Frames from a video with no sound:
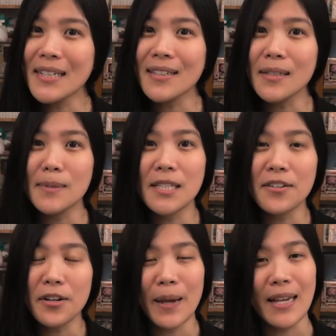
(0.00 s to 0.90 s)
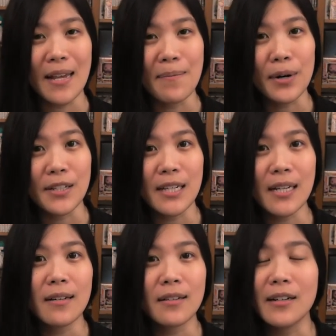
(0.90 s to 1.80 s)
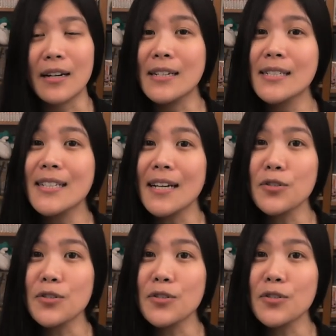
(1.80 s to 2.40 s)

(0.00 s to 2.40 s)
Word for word: in Clip Studio Paint in particular is such